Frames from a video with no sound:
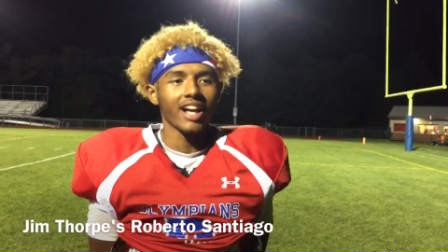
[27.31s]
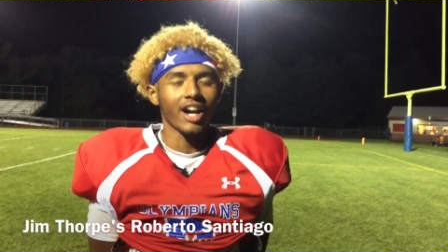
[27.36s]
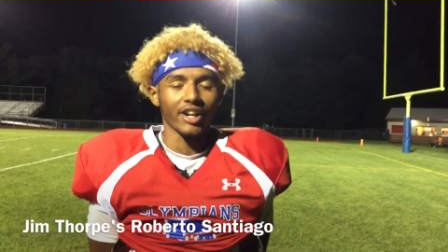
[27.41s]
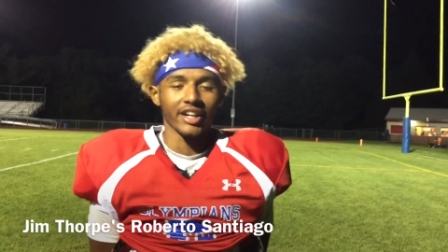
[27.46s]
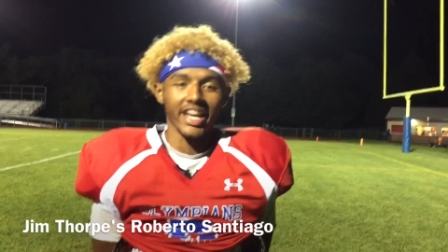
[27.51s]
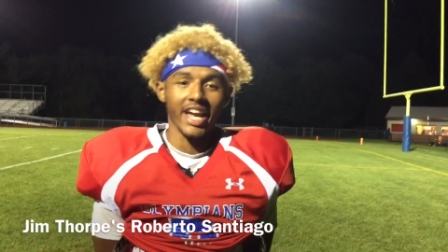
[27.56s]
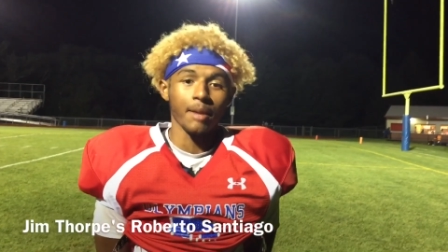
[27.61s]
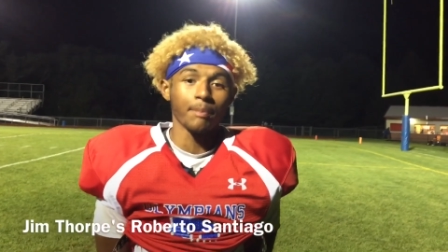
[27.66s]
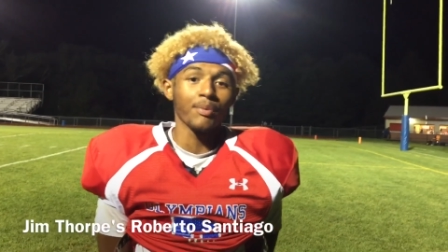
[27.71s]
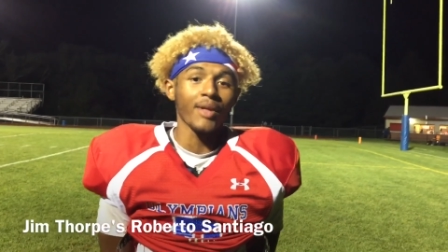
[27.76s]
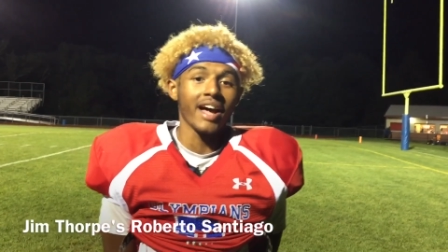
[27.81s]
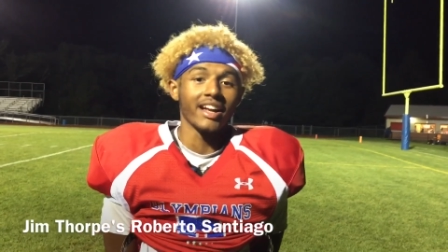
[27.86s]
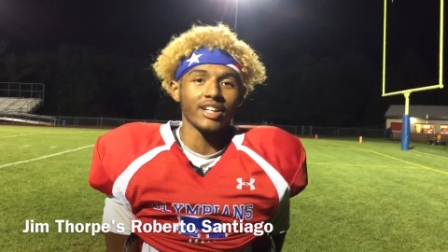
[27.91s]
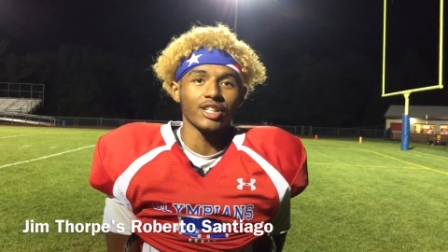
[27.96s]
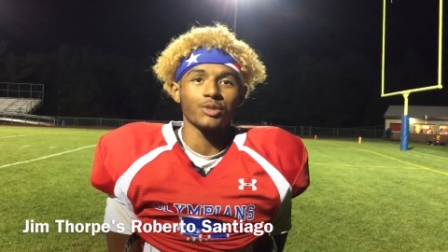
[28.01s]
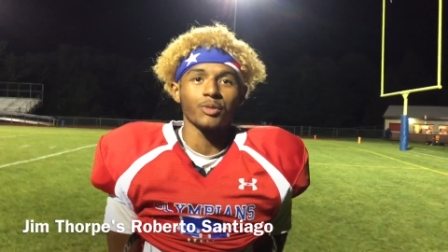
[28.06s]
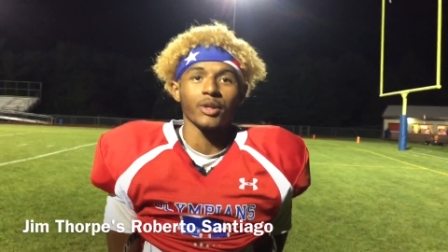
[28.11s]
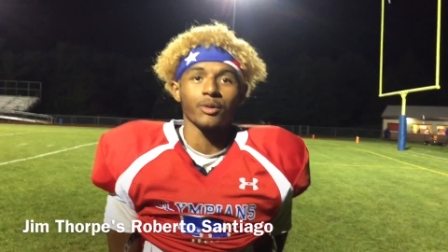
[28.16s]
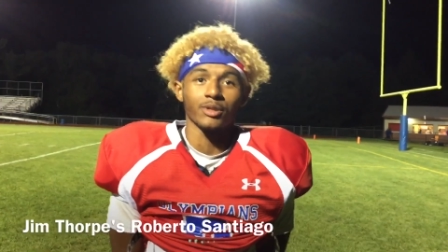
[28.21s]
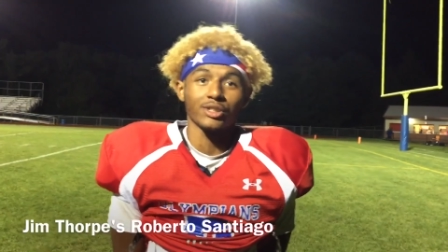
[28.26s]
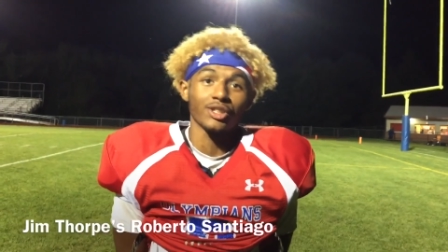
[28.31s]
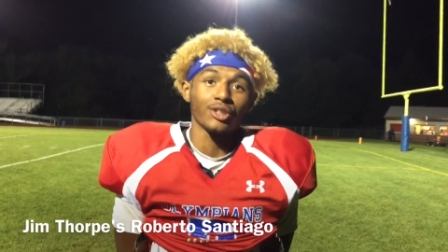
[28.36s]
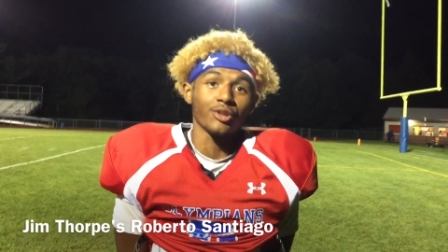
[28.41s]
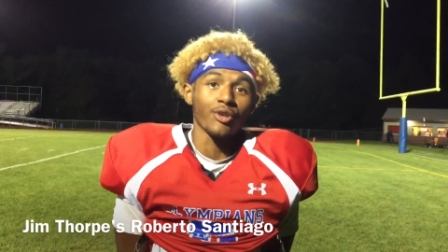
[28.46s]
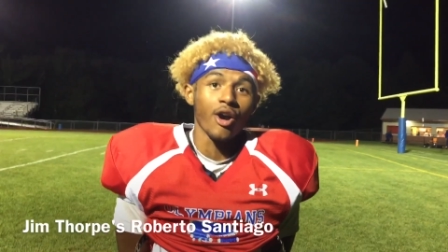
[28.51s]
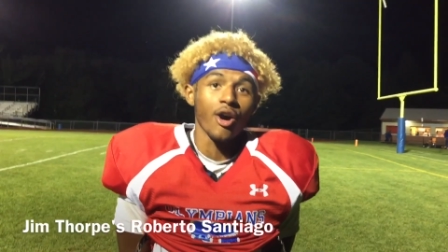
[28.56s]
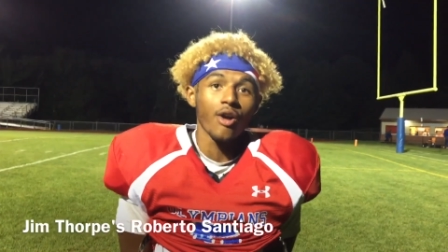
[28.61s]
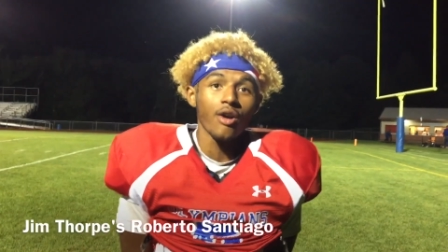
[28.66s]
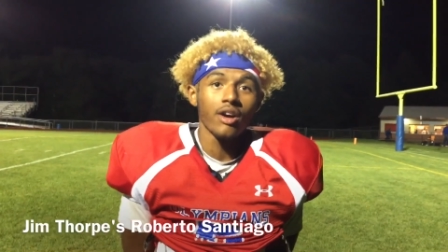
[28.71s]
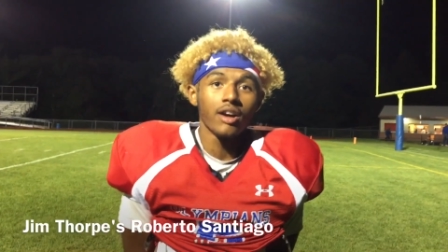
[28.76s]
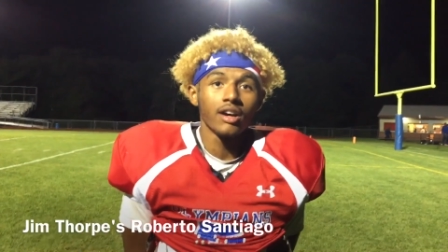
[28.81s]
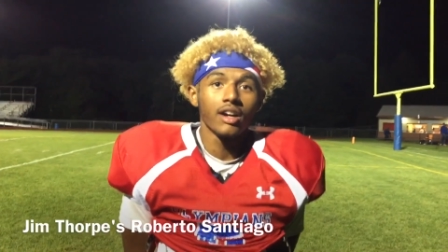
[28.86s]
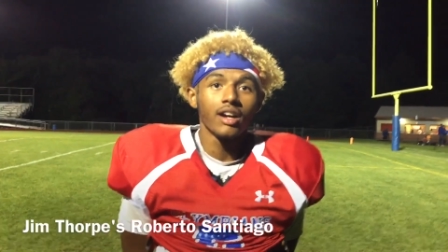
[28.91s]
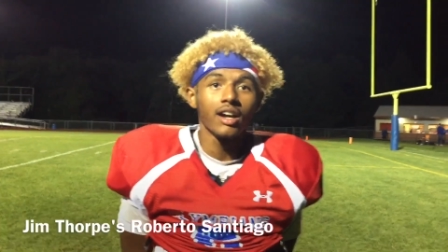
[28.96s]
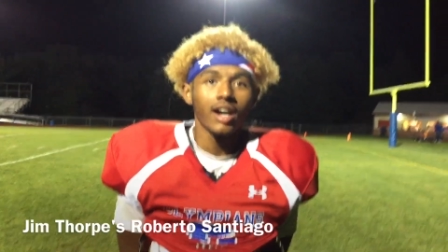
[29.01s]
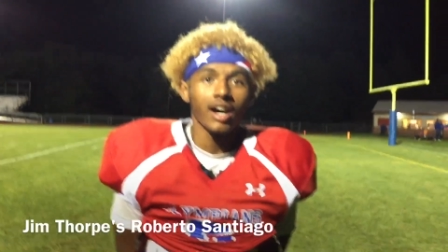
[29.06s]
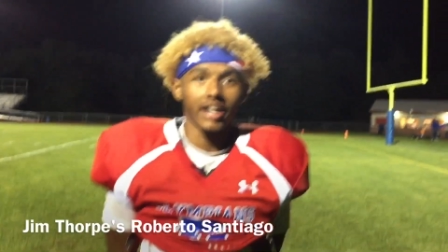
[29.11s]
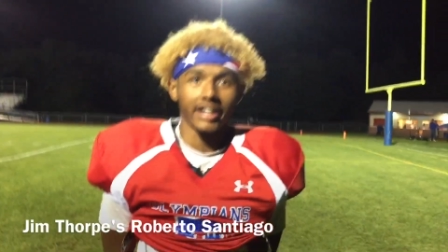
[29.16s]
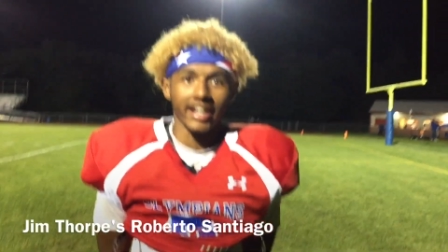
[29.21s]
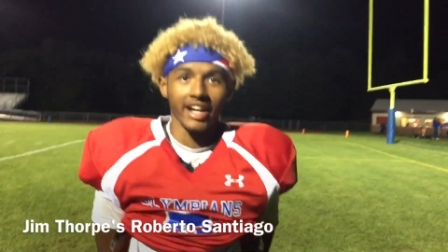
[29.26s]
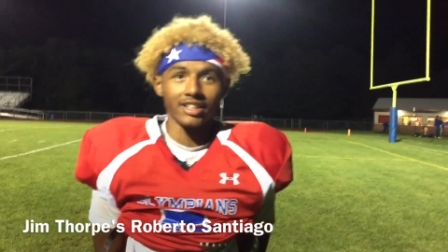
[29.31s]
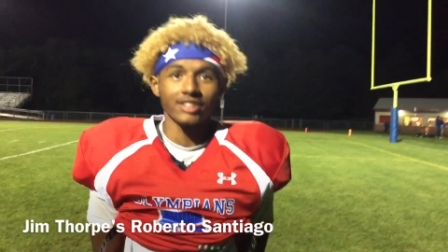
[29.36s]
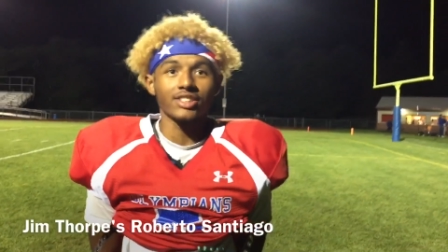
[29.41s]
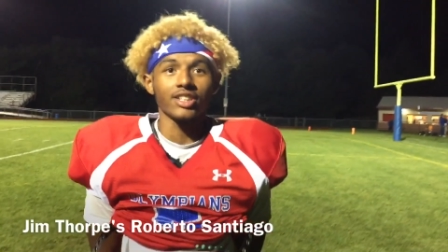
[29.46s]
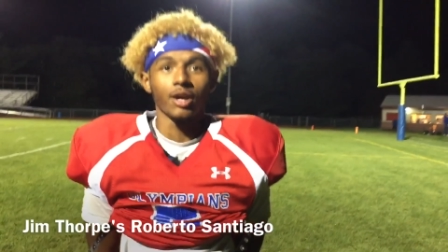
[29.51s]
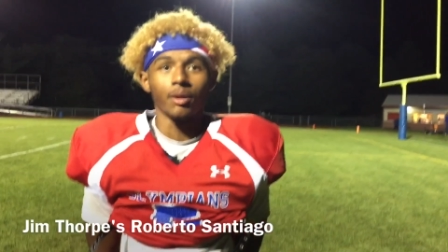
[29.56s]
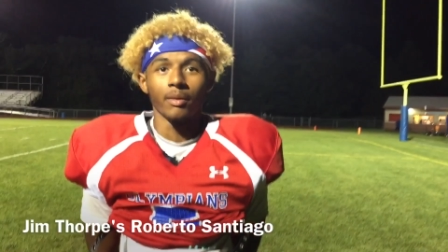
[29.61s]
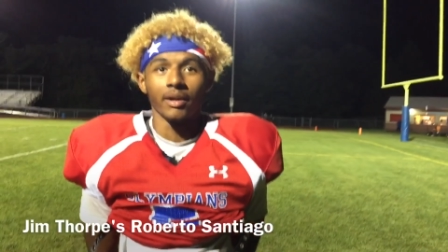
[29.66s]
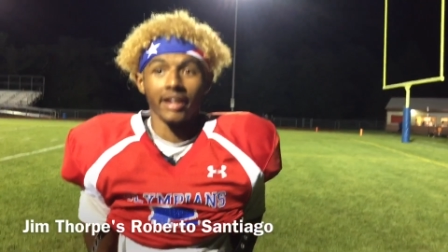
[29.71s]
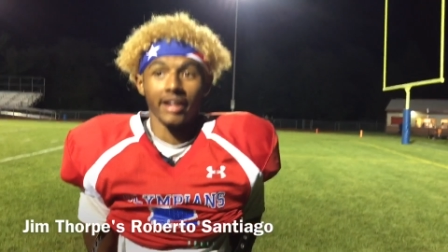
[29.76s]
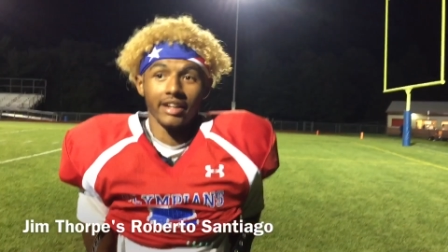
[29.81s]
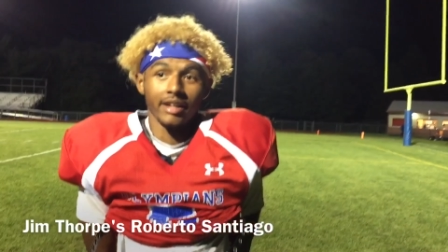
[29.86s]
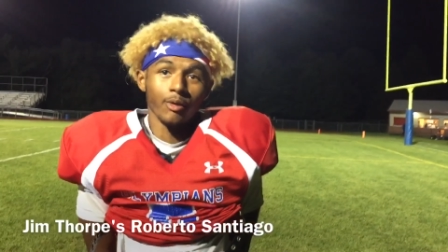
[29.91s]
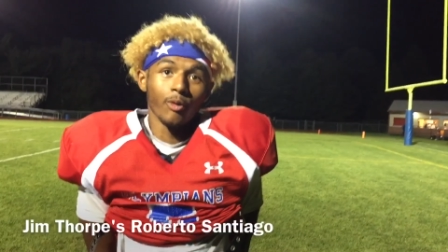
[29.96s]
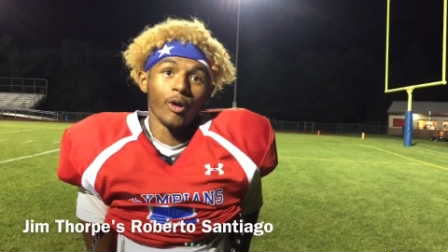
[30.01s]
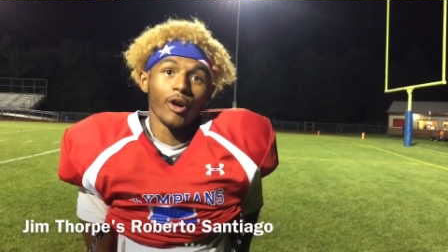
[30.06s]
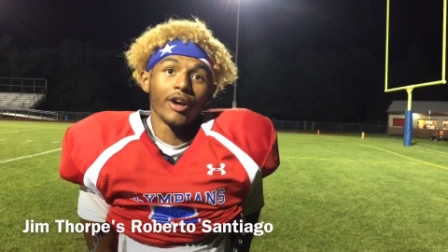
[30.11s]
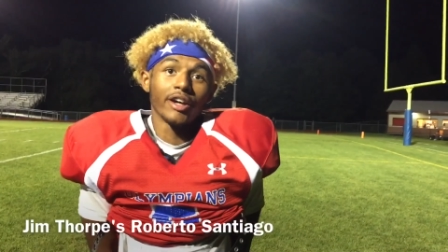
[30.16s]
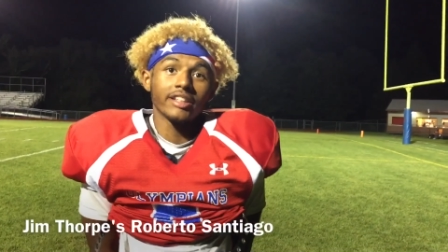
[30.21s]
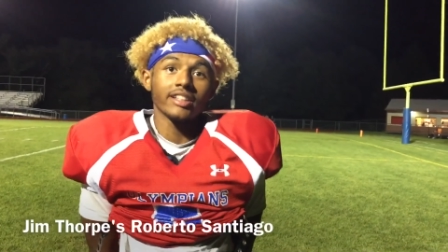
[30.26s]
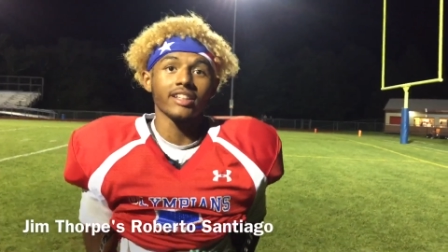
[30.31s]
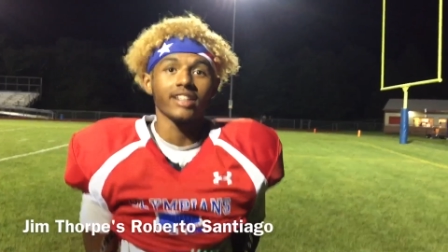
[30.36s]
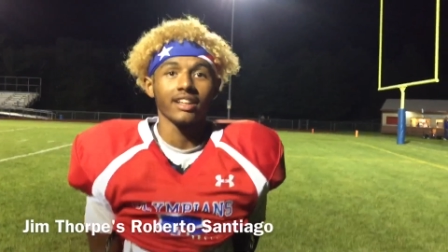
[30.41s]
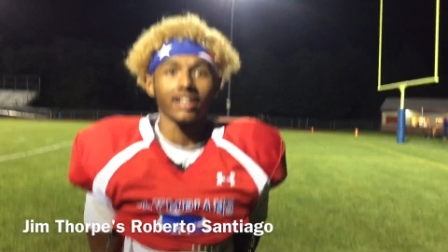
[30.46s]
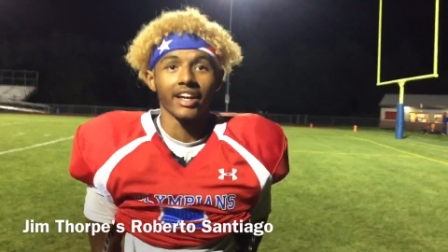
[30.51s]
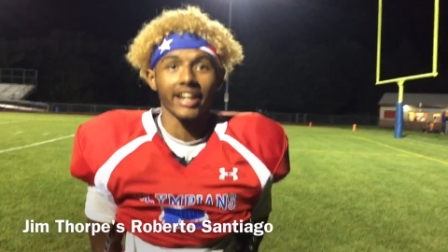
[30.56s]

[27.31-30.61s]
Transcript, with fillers: Our game plan this week was to throw against them and it worked.